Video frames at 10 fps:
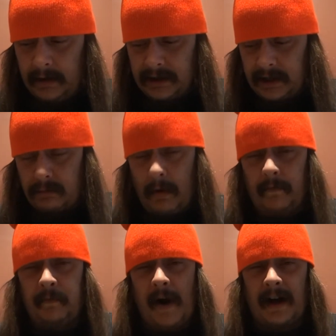She just
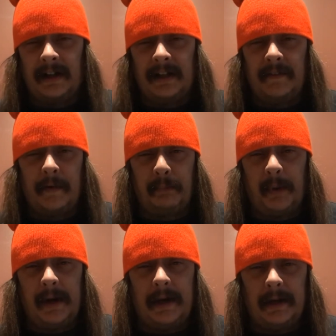won't fucking leave it
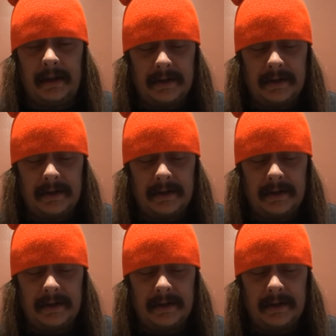be.